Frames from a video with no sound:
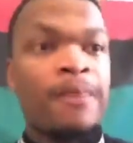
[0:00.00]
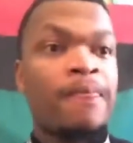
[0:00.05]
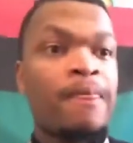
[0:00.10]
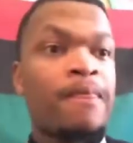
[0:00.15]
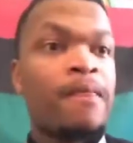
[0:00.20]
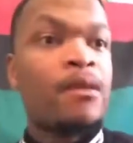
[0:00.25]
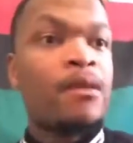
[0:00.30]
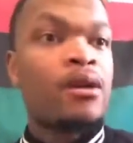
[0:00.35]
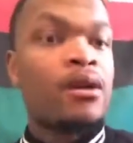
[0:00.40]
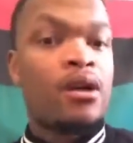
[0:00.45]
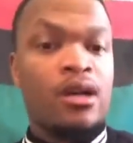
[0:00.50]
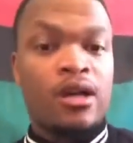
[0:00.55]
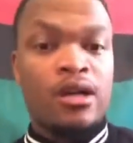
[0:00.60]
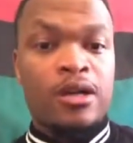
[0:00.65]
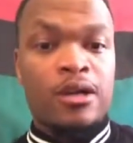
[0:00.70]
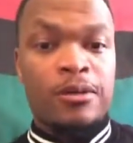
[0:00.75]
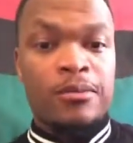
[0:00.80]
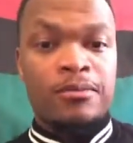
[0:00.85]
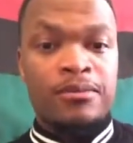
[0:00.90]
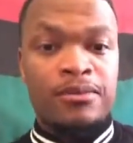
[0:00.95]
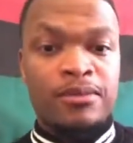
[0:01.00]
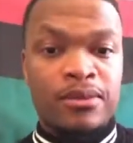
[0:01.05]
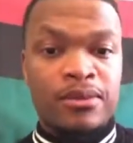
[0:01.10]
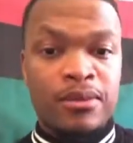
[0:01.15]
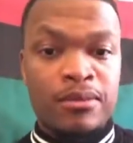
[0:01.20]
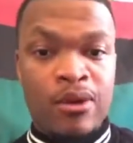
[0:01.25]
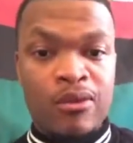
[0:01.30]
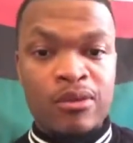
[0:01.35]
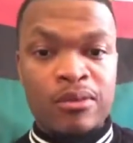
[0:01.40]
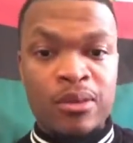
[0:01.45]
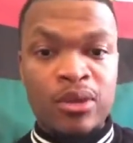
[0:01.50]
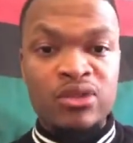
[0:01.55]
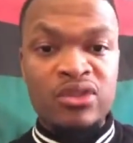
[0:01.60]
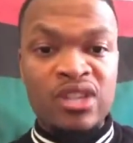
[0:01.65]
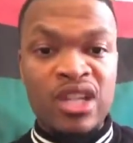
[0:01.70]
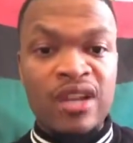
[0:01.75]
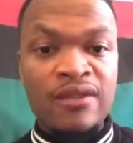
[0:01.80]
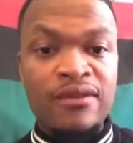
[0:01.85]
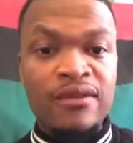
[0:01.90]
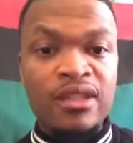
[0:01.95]
But we're most
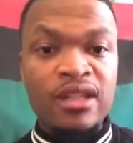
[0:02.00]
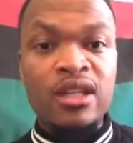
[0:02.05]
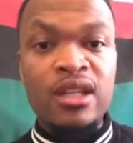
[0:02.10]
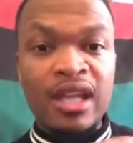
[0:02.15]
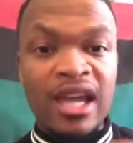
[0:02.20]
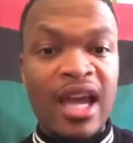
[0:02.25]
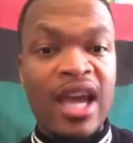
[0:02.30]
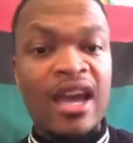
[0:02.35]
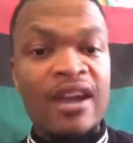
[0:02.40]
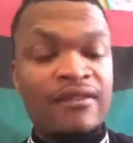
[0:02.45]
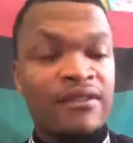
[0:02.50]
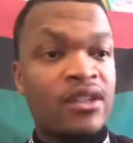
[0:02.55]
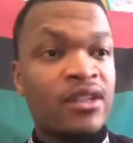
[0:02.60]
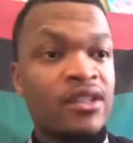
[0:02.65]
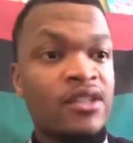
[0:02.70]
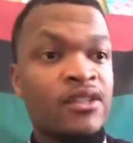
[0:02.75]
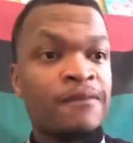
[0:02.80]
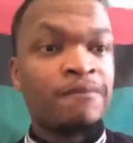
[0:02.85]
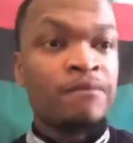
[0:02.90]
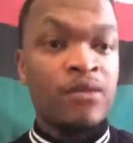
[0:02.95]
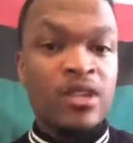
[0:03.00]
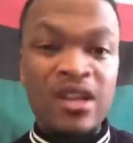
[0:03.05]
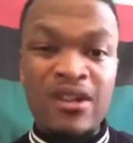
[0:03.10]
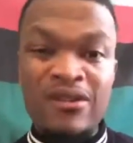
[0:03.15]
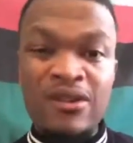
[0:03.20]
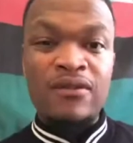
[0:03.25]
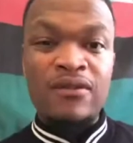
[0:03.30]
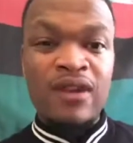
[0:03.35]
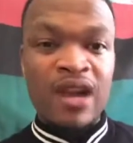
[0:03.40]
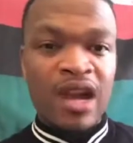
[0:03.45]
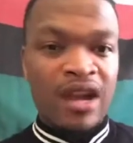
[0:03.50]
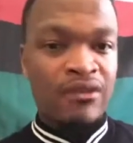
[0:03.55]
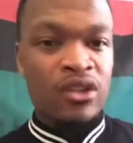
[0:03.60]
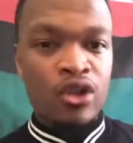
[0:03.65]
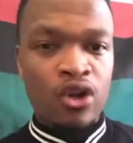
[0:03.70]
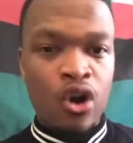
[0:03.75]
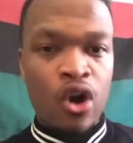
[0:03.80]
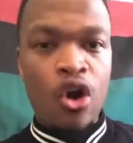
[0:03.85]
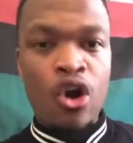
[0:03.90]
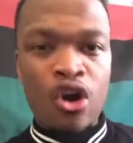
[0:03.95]
definitely going to have this. Even if to
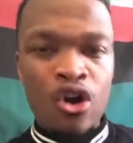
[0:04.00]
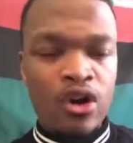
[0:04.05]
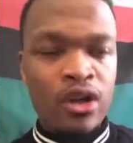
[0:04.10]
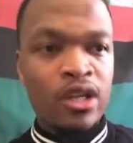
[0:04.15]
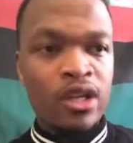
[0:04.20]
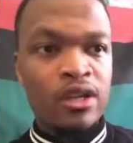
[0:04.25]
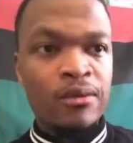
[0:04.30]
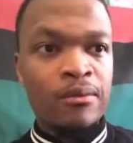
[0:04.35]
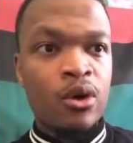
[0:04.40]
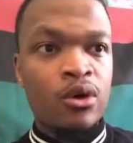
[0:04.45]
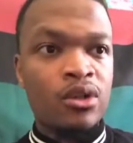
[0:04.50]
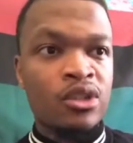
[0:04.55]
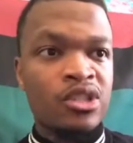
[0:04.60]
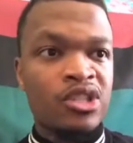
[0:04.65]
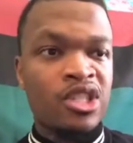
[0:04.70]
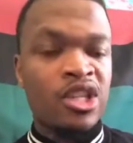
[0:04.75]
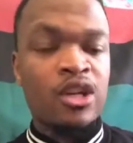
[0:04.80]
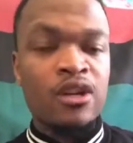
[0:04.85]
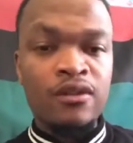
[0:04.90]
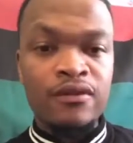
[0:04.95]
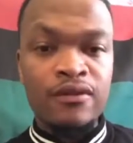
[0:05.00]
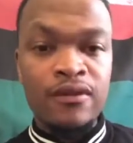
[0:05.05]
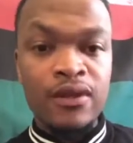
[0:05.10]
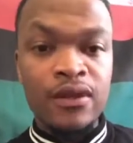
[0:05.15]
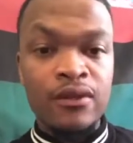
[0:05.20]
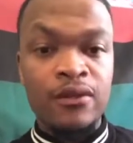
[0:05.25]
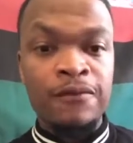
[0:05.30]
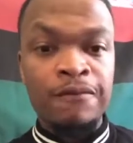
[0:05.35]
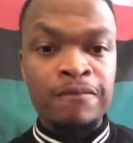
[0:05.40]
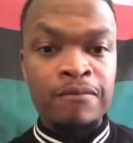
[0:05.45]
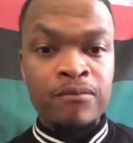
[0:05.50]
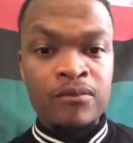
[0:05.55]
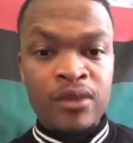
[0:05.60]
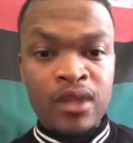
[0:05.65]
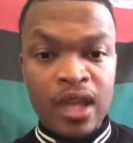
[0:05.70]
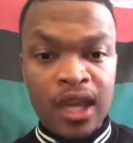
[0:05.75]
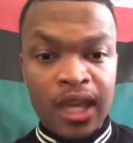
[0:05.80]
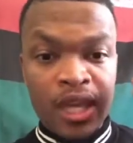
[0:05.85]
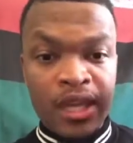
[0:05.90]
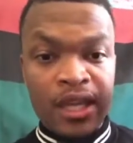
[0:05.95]
call him on the cell phone
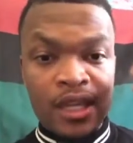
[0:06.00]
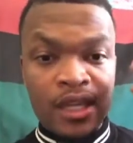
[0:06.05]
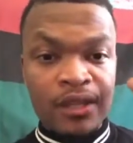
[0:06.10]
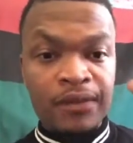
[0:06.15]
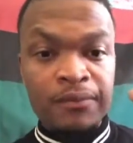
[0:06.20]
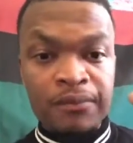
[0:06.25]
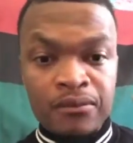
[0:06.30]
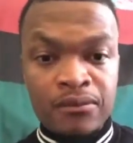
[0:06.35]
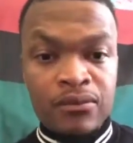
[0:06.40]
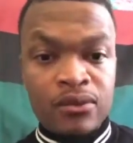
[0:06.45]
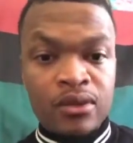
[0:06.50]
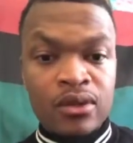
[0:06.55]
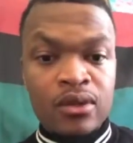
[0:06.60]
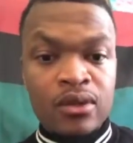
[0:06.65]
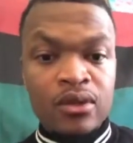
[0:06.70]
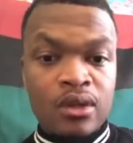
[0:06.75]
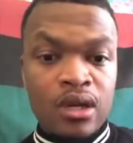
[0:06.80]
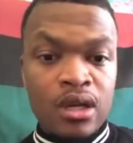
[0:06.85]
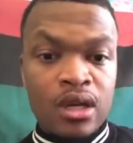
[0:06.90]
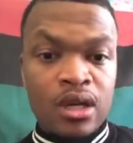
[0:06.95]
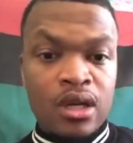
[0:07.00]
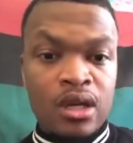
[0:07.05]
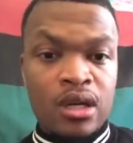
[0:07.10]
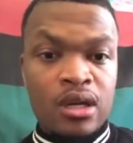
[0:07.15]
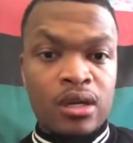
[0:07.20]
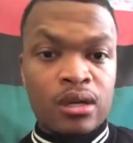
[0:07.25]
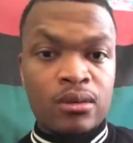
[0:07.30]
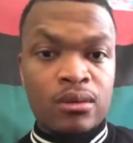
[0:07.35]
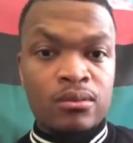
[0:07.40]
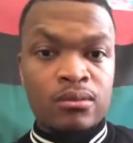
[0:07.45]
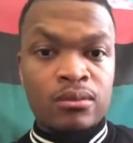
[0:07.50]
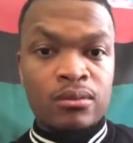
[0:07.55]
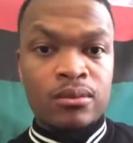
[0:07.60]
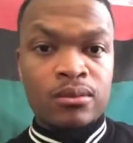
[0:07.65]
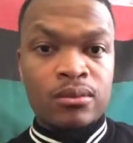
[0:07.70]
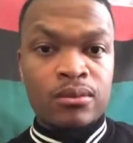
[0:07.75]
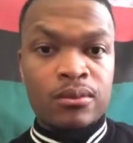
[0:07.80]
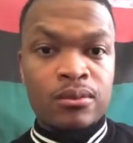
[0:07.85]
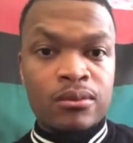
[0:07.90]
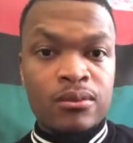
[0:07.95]
and
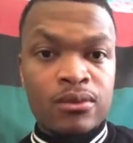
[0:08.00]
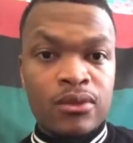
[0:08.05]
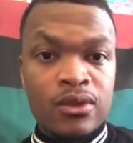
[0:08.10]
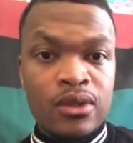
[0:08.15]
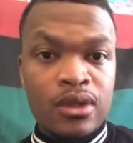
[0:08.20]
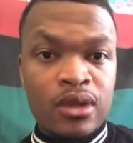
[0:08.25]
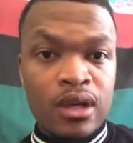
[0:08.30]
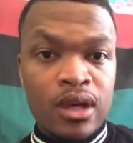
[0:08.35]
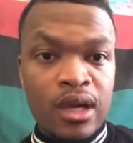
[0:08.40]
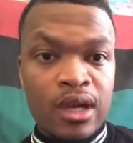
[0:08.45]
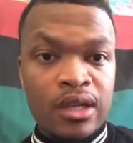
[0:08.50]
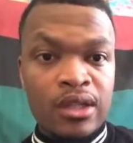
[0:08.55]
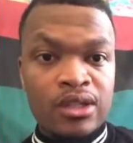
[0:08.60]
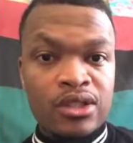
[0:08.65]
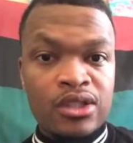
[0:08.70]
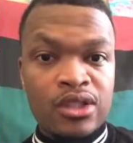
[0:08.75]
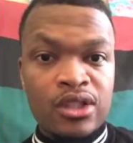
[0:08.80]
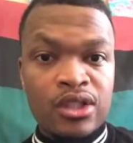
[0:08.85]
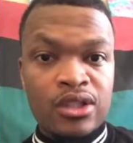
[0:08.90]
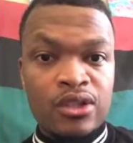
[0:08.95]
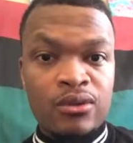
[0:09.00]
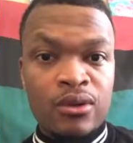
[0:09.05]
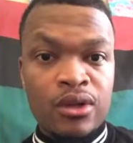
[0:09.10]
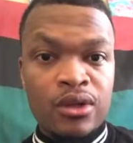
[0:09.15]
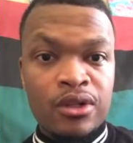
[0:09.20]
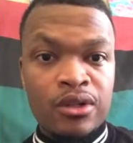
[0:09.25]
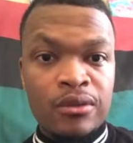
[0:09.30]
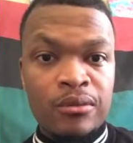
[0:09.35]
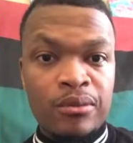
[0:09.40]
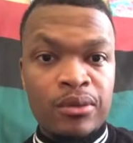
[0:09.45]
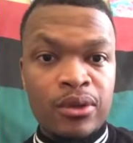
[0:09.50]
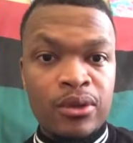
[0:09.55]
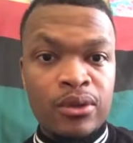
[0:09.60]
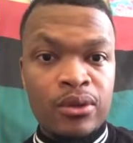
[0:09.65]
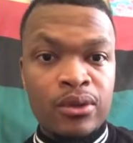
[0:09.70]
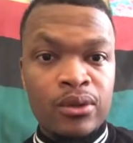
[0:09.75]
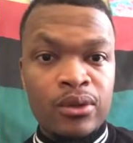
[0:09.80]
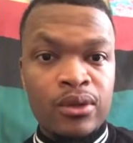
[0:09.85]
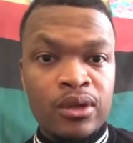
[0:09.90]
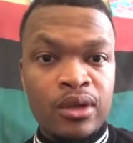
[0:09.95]
I can see you on the
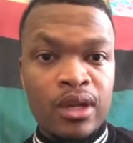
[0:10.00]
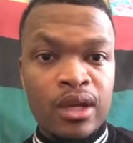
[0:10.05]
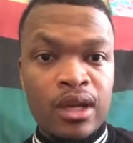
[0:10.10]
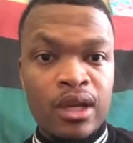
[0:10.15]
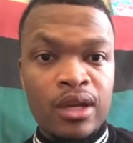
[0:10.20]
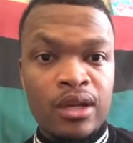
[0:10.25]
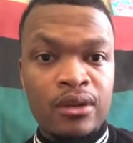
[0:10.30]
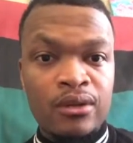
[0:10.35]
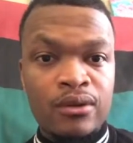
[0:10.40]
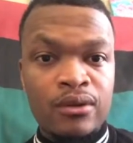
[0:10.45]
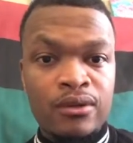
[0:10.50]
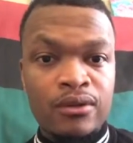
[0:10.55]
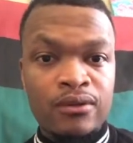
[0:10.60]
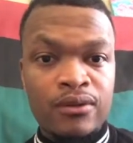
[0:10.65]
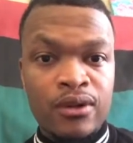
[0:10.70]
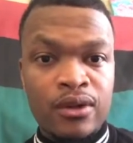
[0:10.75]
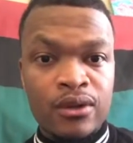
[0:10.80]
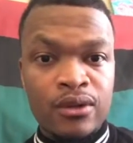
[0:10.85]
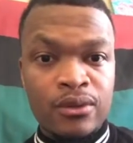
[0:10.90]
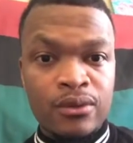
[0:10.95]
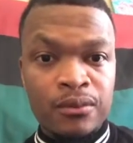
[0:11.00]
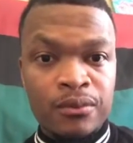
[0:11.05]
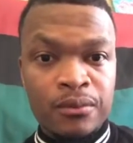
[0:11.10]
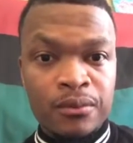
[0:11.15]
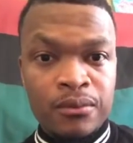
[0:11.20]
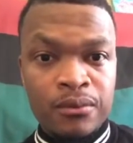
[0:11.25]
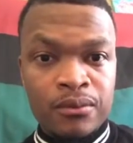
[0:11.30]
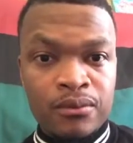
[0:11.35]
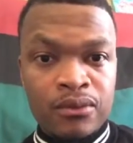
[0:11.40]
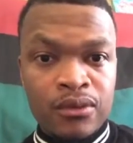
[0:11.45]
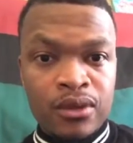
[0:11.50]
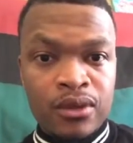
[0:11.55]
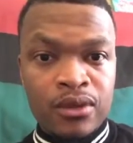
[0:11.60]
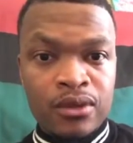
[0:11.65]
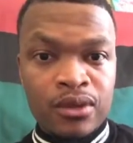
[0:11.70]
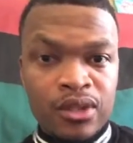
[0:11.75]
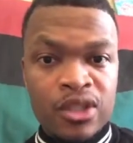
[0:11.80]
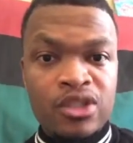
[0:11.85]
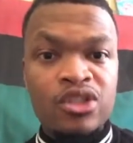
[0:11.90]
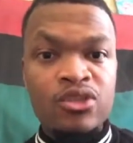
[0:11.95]
computer and on the phone.
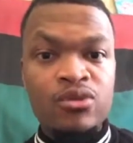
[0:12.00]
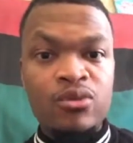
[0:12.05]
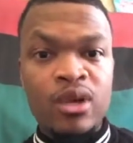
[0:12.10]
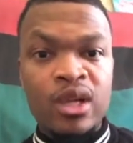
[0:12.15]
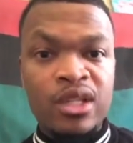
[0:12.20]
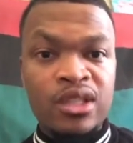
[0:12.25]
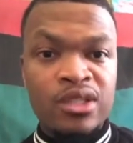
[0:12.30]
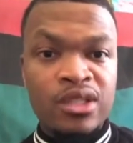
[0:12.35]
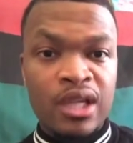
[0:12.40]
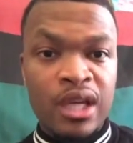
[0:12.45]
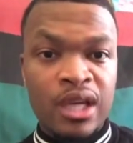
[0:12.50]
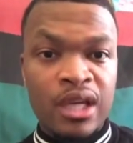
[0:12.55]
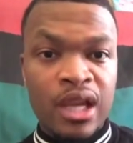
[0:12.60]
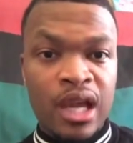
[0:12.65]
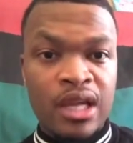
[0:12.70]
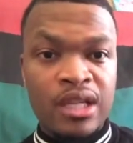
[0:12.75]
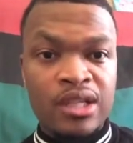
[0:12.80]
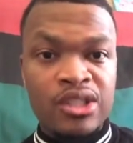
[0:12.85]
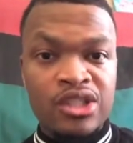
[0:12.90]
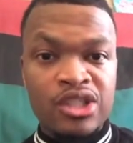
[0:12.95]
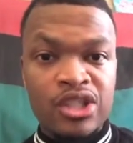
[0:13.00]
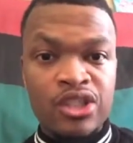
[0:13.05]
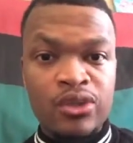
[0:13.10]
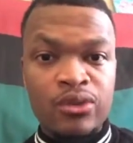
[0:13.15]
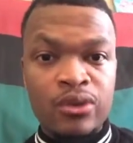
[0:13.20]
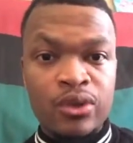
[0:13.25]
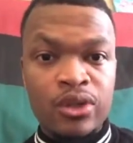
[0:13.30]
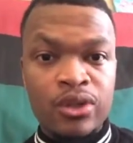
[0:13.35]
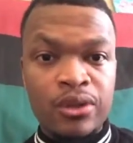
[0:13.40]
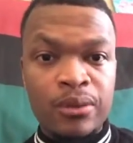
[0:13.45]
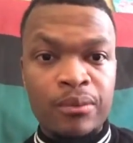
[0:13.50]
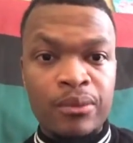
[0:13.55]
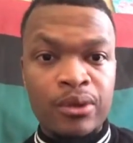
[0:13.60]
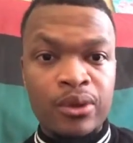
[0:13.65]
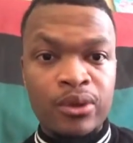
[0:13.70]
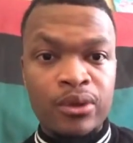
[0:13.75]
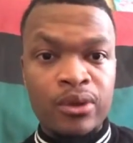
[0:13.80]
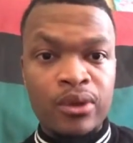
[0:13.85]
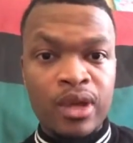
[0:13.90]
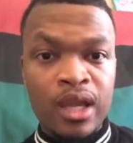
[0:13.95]
This is what he's saying. I can see you on the
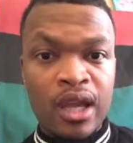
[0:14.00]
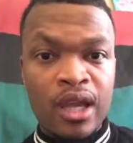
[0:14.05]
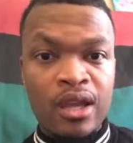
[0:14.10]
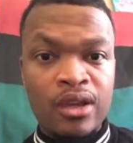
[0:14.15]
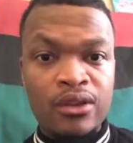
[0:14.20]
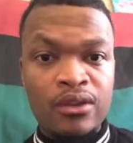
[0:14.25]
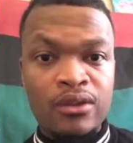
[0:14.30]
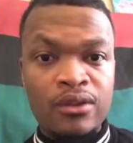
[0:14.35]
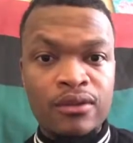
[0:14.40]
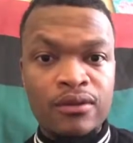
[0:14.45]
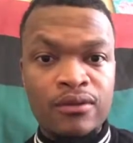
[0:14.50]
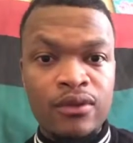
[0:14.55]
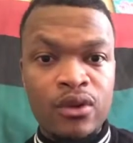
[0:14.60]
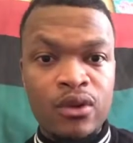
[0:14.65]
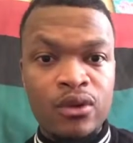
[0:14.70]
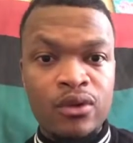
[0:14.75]
computer and on the phone.